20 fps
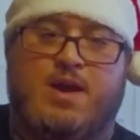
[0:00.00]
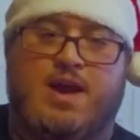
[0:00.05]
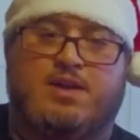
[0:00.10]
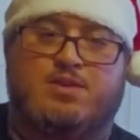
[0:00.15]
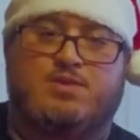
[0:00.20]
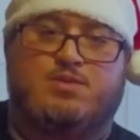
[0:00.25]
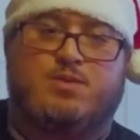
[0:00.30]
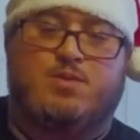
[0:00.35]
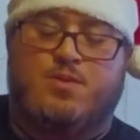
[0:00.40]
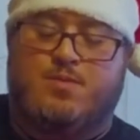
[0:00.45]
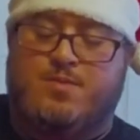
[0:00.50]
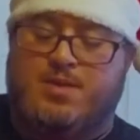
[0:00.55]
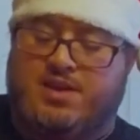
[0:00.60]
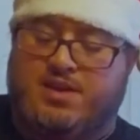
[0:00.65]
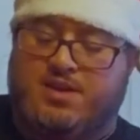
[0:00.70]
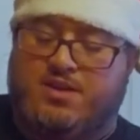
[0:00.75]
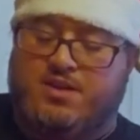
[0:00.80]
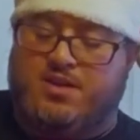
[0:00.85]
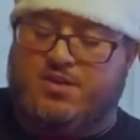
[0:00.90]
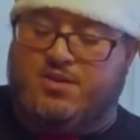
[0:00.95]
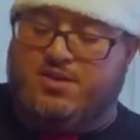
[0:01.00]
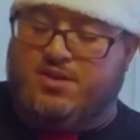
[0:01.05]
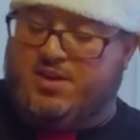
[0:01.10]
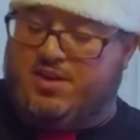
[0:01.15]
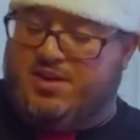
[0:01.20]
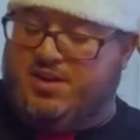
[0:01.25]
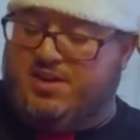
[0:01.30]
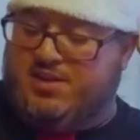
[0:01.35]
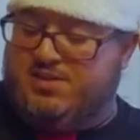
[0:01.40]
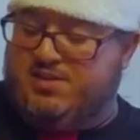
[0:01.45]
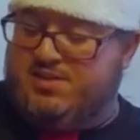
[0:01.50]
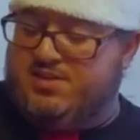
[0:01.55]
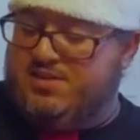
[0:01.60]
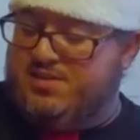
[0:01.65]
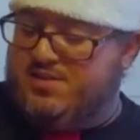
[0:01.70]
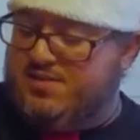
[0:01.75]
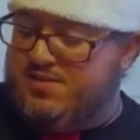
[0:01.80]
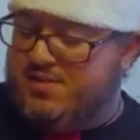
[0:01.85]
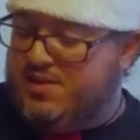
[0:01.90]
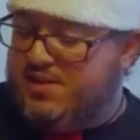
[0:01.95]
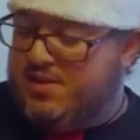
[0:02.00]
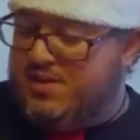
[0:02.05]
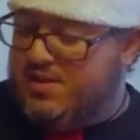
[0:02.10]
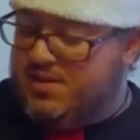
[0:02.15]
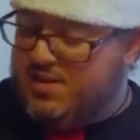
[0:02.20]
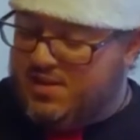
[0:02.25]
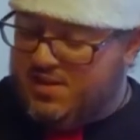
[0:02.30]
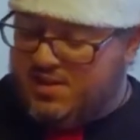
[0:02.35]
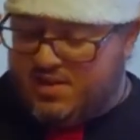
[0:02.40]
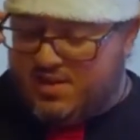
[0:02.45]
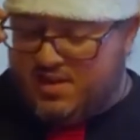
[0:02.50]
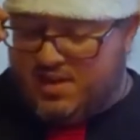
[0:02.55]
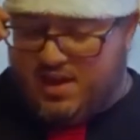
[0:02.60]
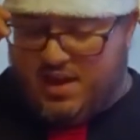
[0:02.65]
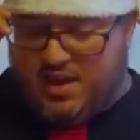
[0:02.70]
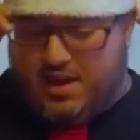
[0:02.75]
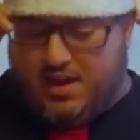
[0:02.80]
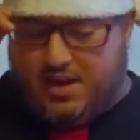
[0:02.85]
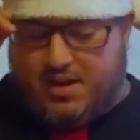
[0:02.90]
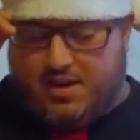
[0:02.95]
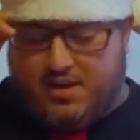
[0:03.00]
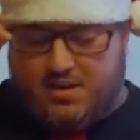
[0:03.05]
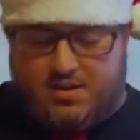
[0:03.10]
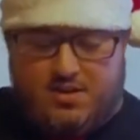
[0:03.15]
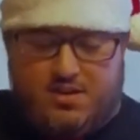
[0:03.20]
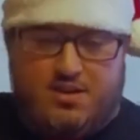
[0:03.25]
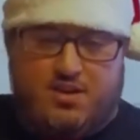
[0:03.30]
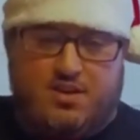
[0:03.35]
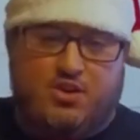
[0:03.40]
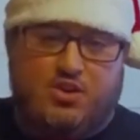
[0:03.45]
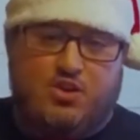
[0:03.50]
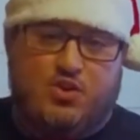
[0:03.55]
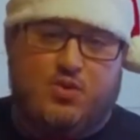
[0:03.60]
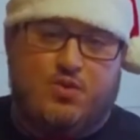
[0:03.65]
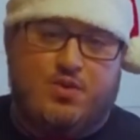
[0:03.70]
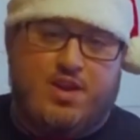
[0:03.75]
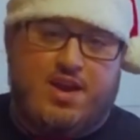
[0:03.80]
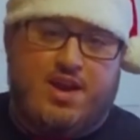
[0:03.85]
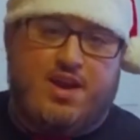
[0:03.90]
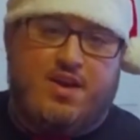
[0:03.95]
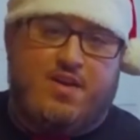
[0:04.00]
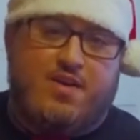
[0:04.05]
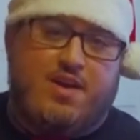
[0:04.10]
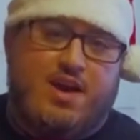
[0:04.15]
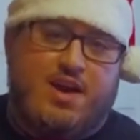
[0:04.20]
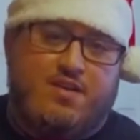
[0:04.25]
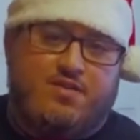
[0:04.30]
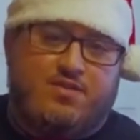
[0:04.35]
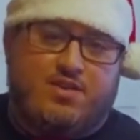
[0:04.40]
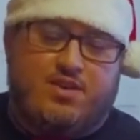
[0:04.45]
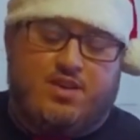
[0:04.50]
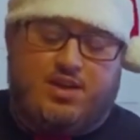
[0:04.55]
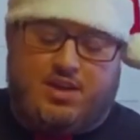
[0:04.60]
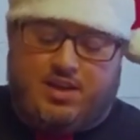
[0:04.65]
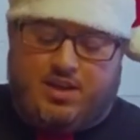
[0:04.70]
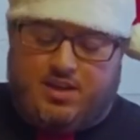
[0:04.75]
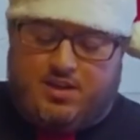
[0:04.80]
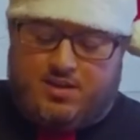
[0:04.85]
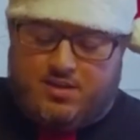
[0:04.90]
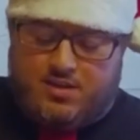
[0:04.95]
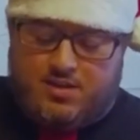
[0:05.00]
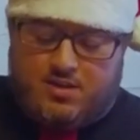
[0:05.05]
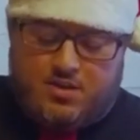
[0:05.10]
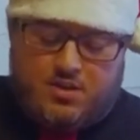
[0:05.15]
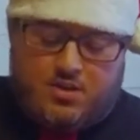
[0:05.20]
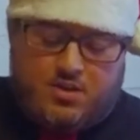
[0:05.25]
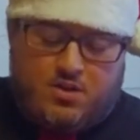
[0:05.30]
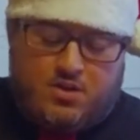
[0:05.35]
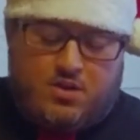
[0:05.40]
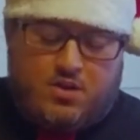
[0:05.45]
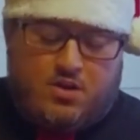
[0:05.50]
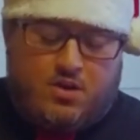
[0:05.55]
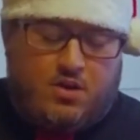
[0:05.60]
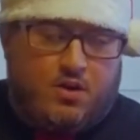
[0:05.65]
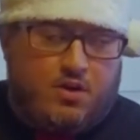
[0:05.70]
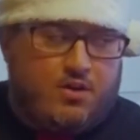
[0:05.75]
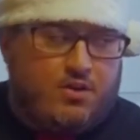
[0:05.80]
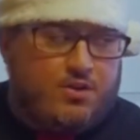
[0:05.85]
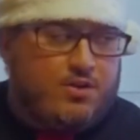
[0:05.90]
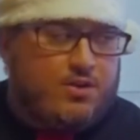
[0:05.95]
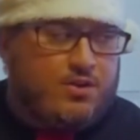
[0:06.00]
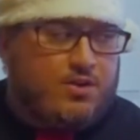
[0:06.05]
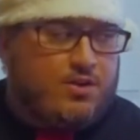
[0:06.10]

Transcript: as we were making our cookies. Mm-hmm and you now have to eat all the